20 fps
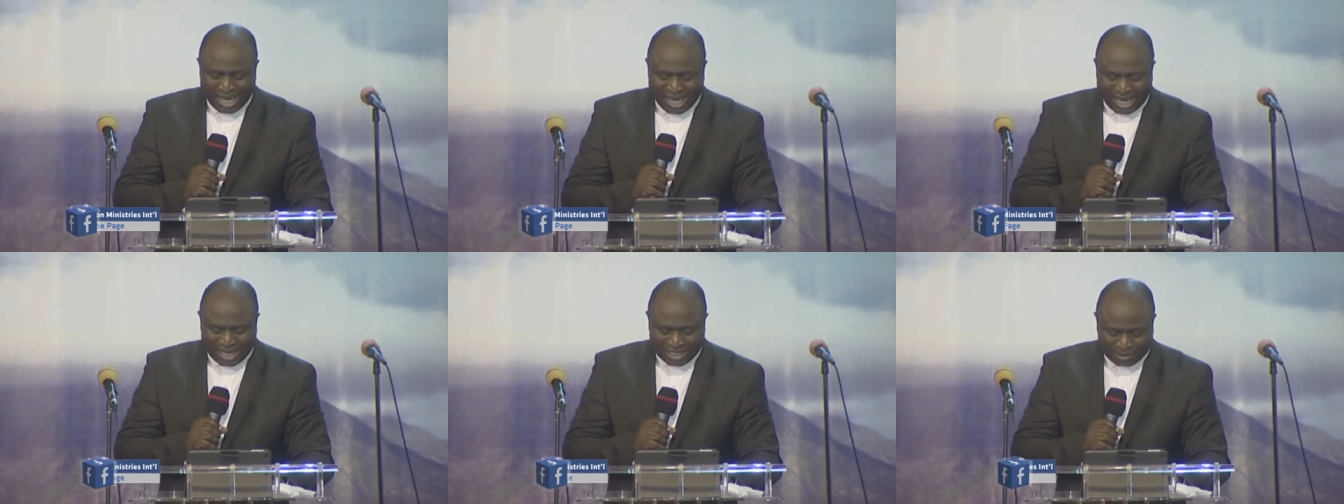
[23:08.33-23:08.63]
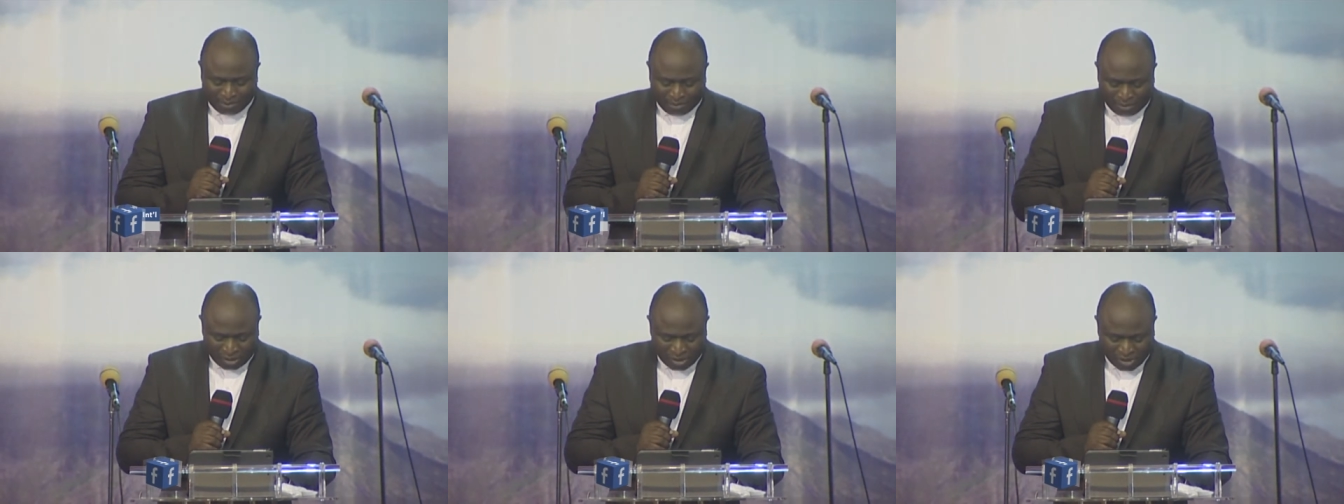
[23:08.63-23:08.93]

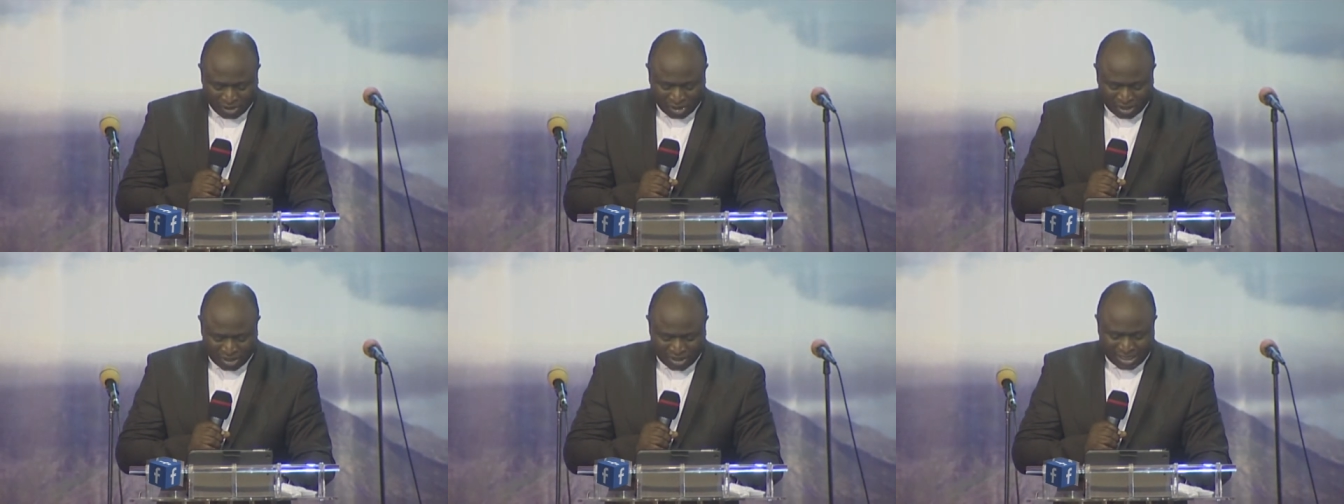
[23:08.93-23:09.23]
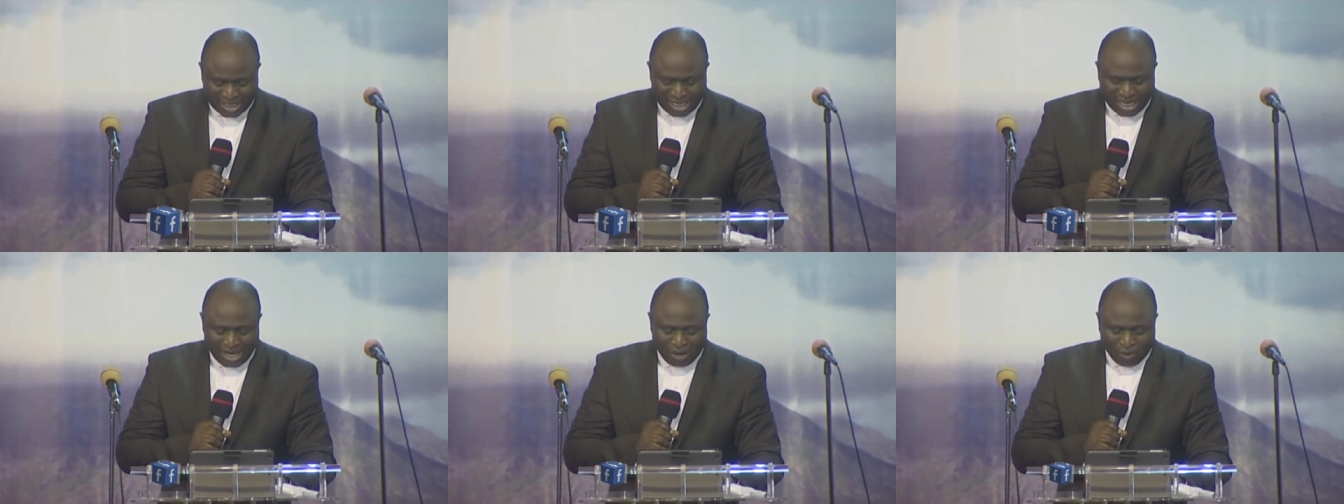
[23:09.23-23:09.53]
has
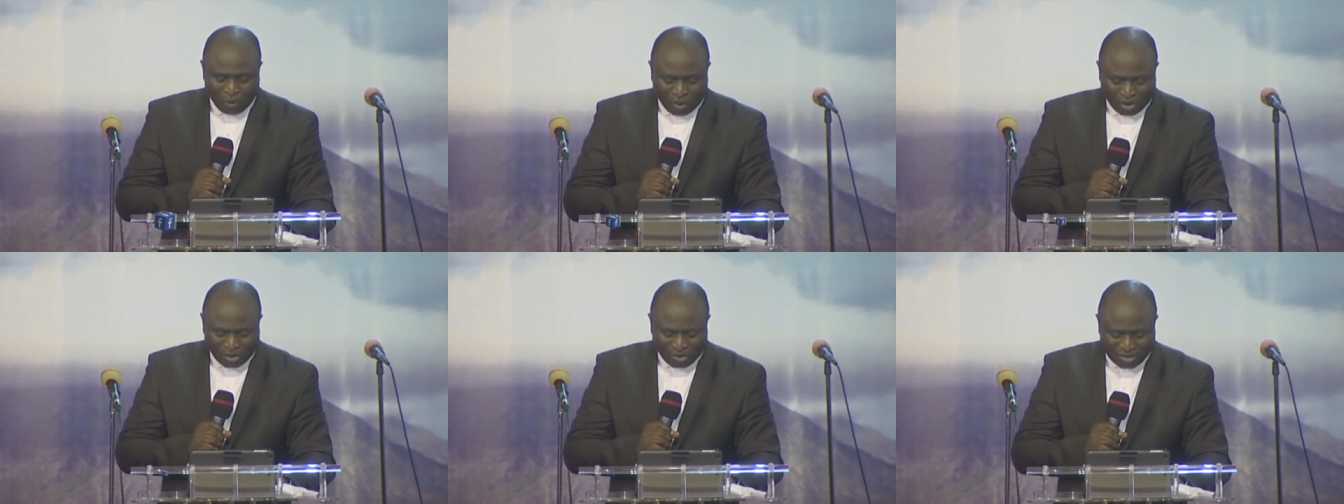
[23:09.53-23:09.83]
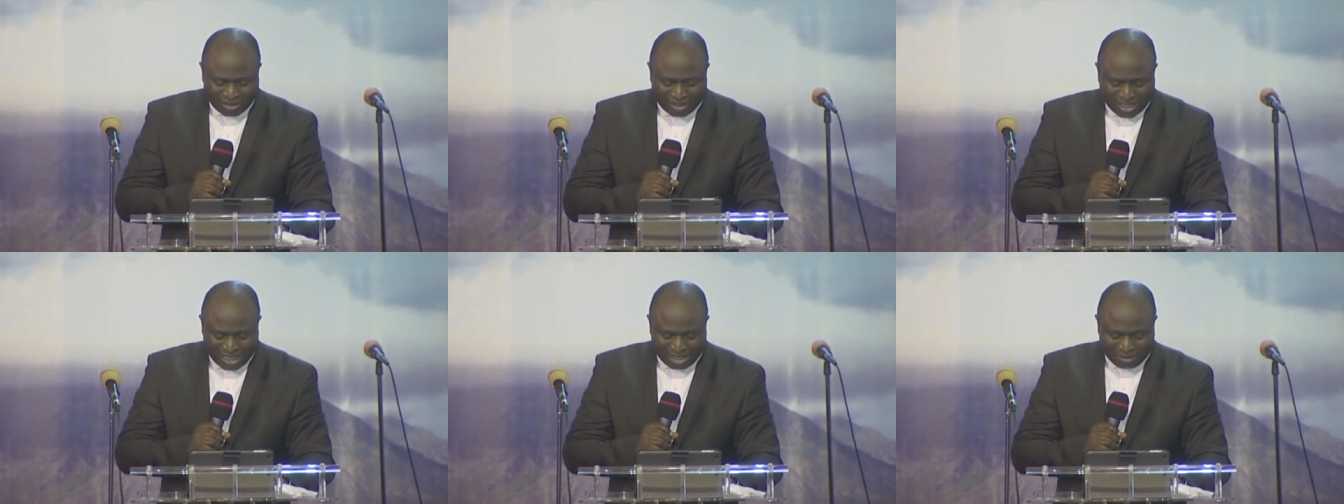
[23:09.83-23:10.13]
purchased. What
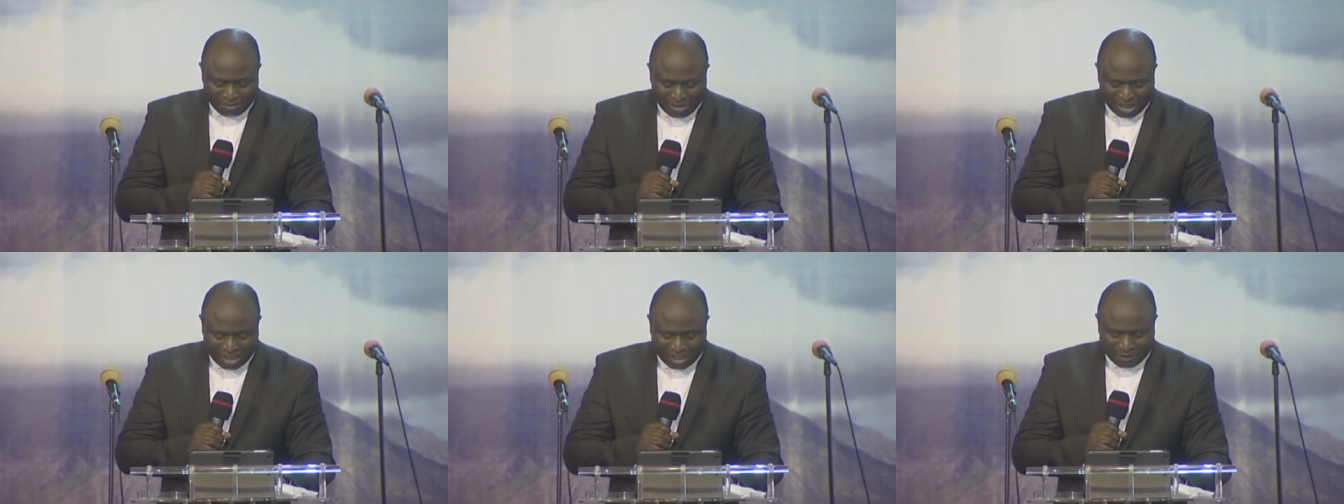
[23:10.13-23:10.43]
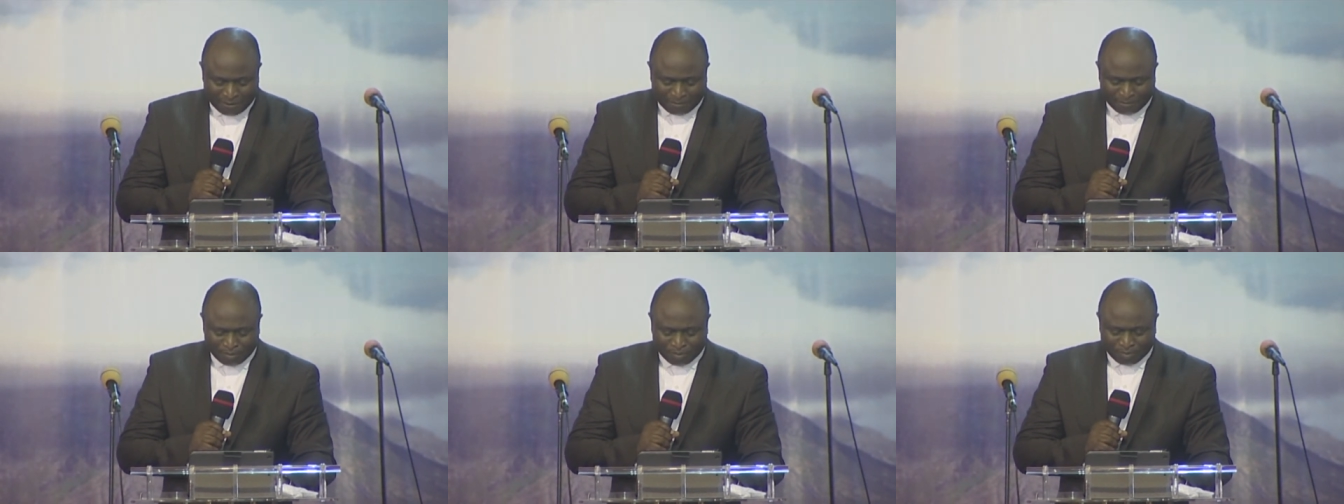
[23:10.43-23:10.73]
does that
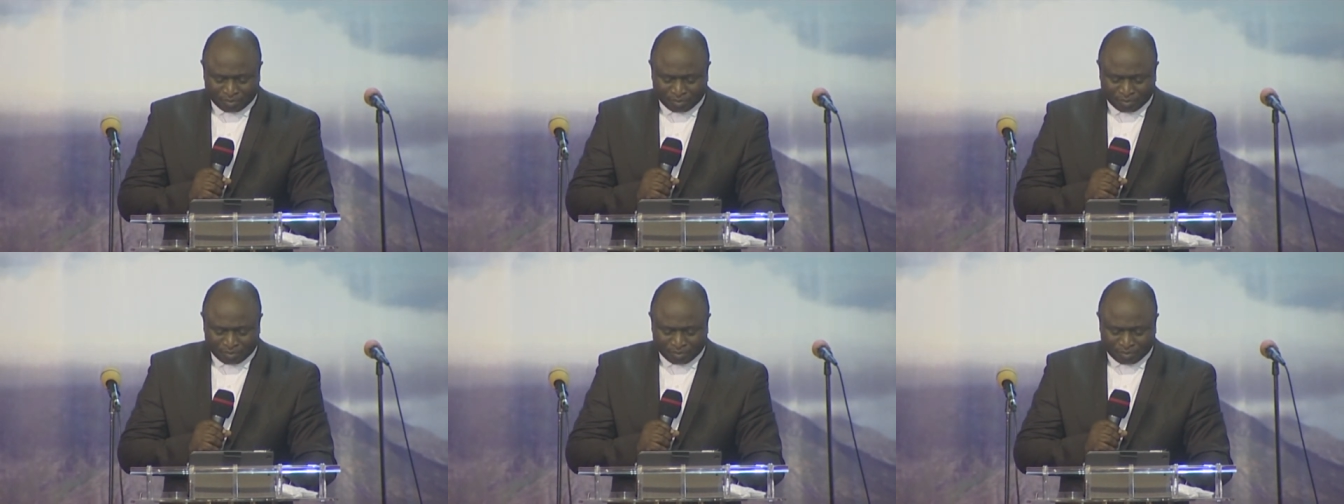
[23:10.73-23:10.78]
mean?